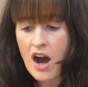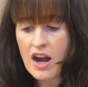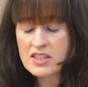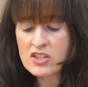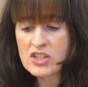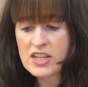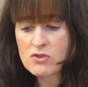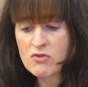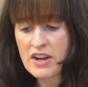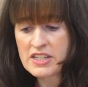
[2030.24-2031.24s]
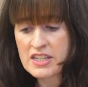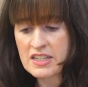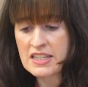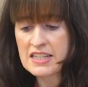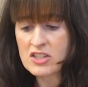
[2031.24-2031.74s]
I'd suggest
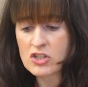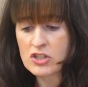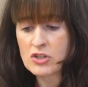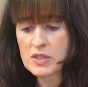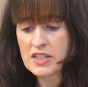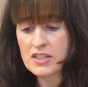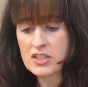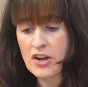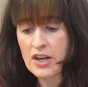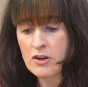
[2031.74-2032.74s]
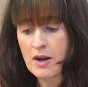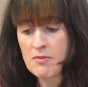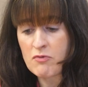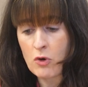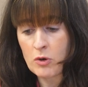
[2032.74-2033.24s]
writing a list or using a
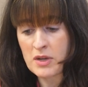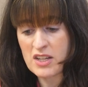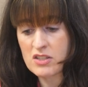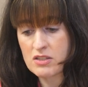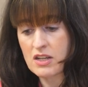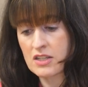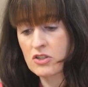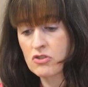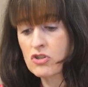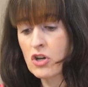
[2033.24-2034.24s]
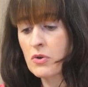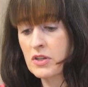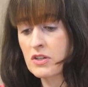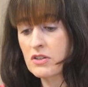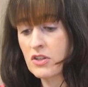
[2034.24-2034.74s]
diagram format, as I'll show
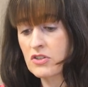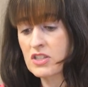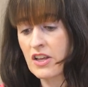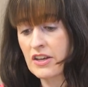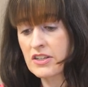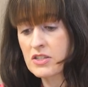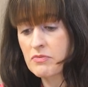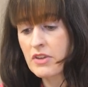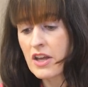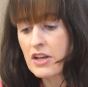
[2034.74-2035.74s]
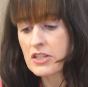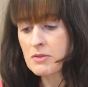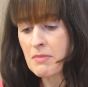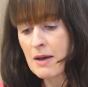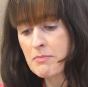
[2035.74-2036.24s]
in another slide,
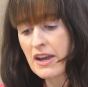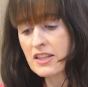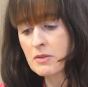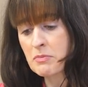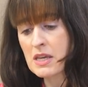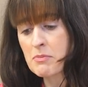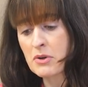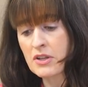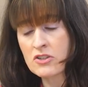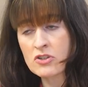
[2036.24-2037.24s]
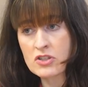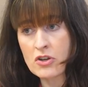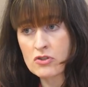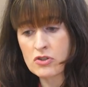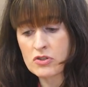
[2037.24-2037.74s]
to map out the people in your
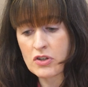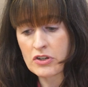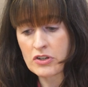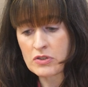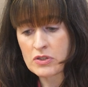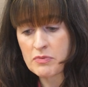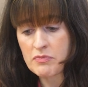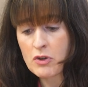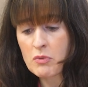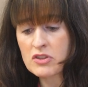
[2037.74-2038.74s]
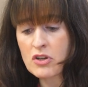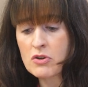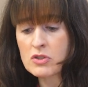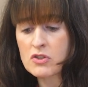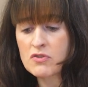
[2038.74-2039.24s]
social circles, with
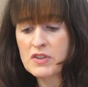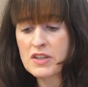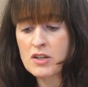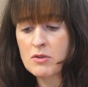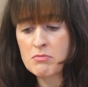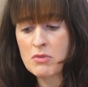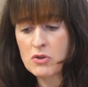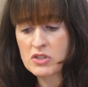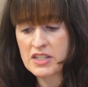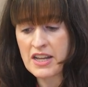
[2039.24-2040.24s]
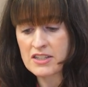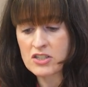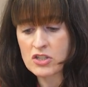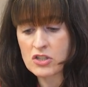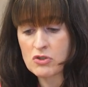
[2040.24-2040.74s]
those you feel most
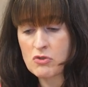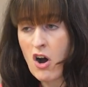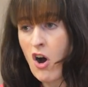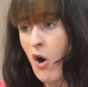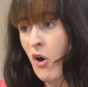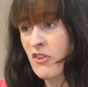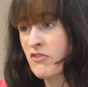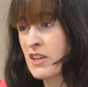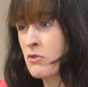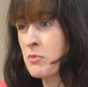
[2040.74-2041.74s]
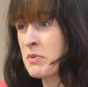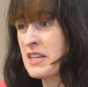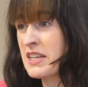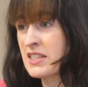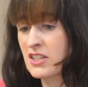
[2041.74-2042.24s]
connected to or feel would
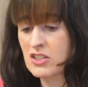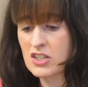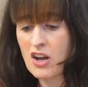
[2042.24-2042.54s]
be easier to